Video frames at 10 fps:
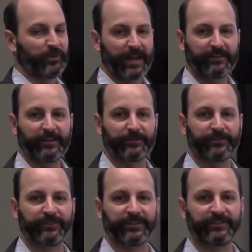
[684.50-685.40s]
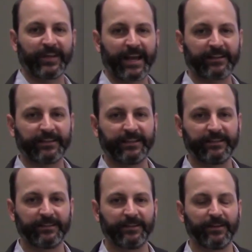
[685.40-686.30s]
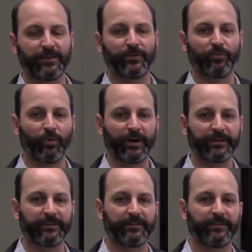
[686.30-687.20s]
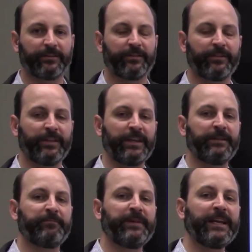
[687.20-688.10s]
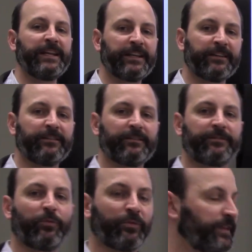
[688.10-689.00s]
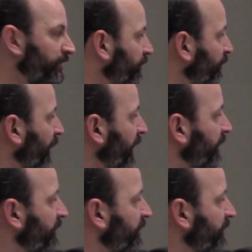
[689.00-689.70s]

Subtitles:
and that tells us exactly what the median for this range